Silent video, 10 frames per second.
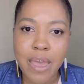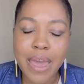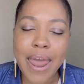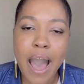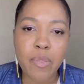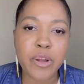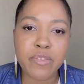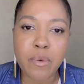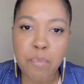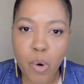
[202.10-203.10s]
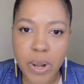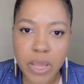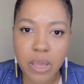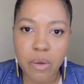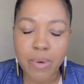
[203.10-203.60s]
and how they're
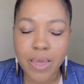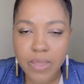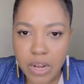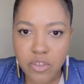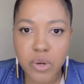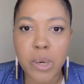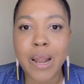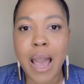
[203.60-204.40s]
supporting you, and then in turn,